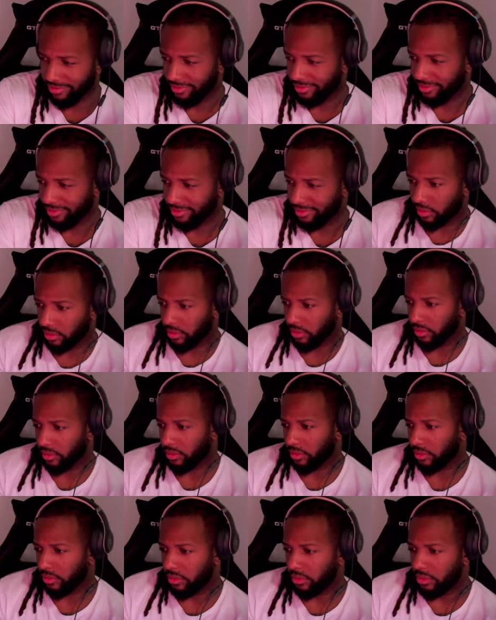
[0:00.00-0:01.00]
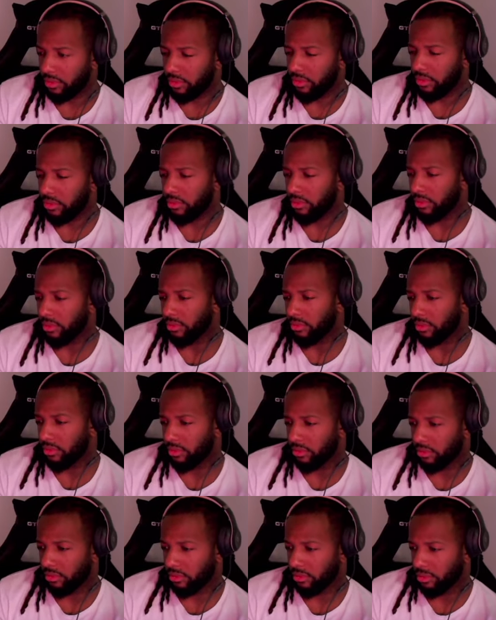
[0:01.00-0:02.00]

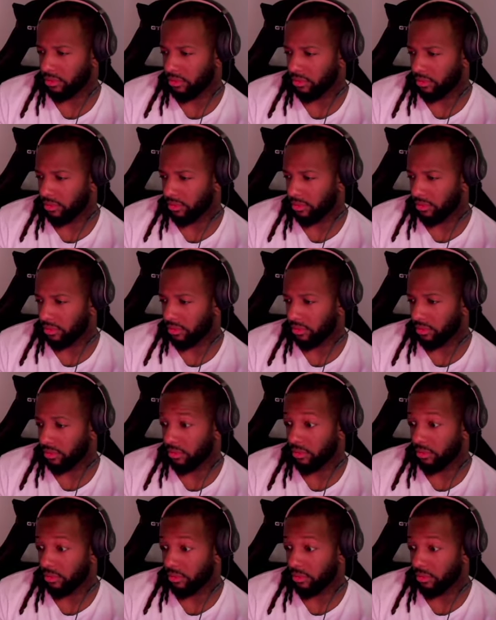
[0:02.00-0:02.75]
No one is speaking in this clip.